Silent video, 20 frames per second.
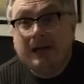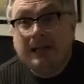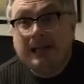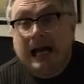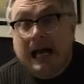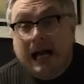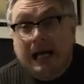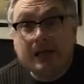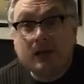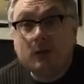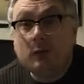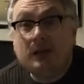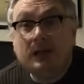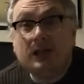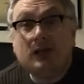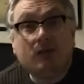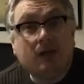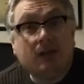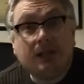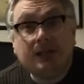adequately
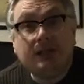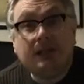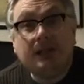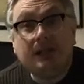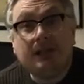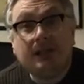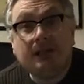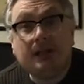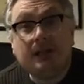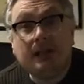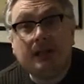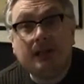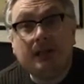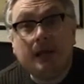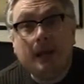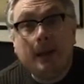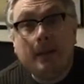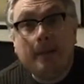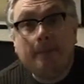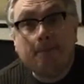addresses these things
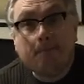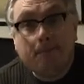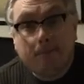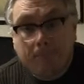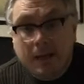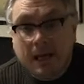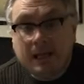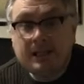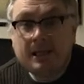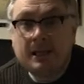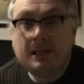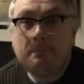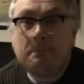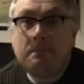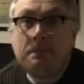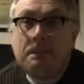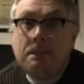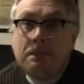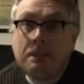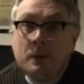better
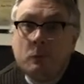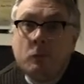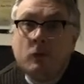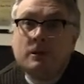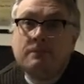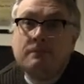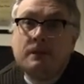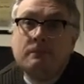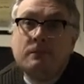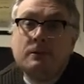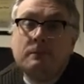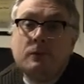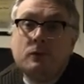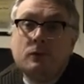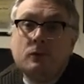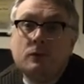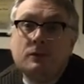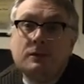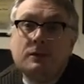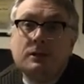than what's been
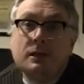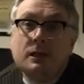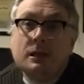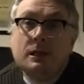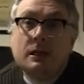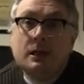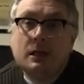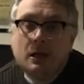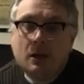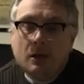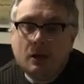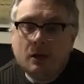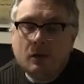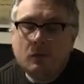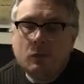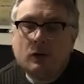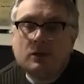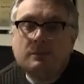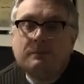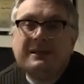proposed.
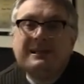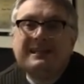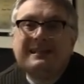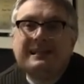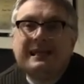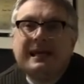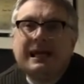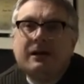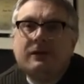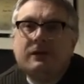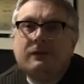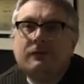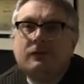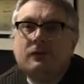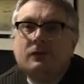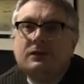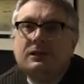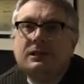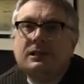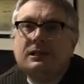What's been scary for
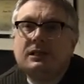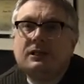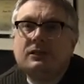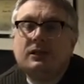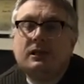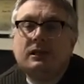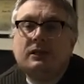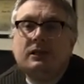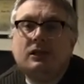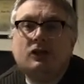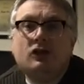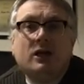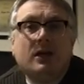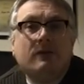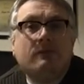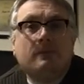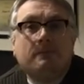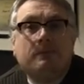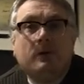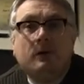us is the
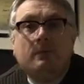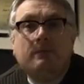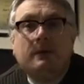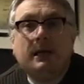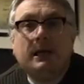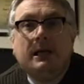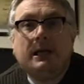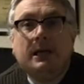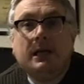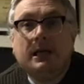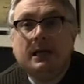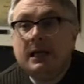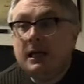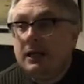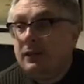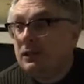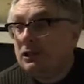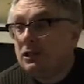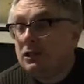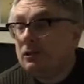general public.
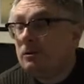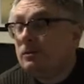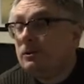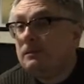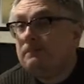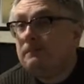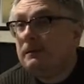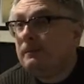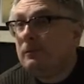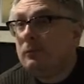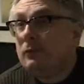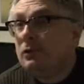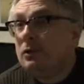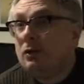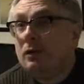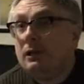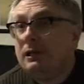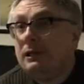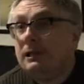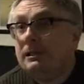This is not just people with
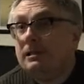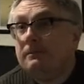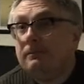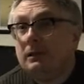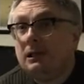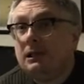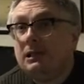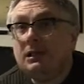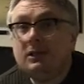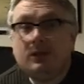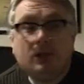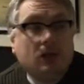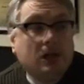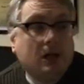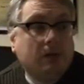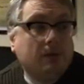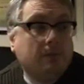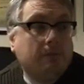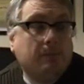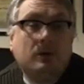learning disabilities, the
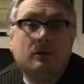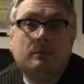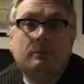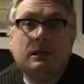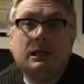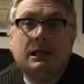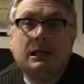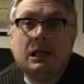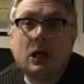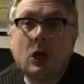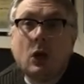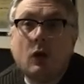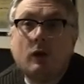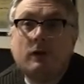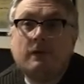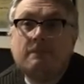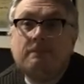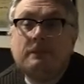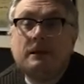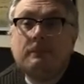general public. A lot
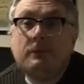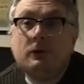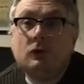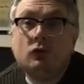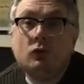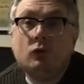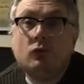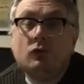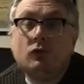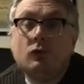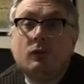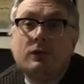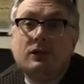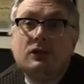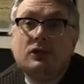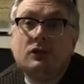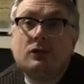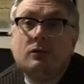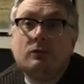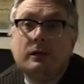of people don't know
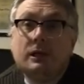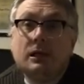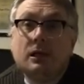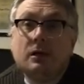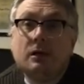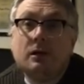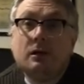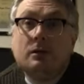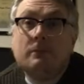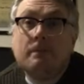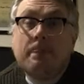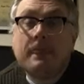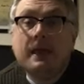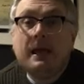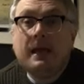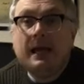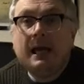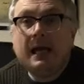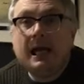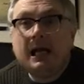this is going on,
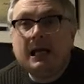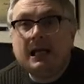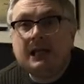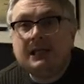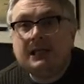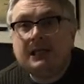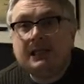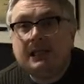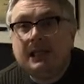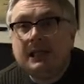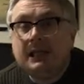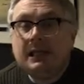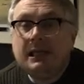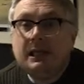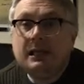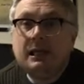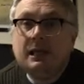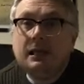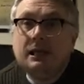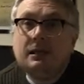and it's sneaking
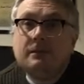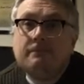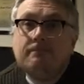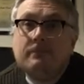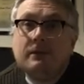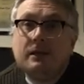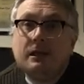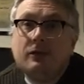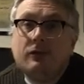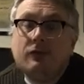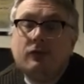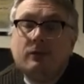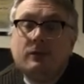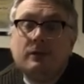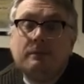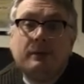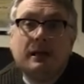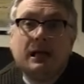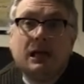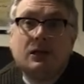in through the
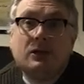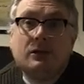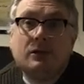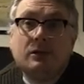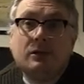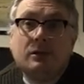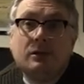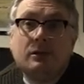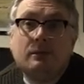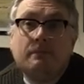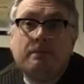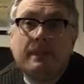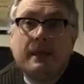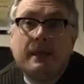back door,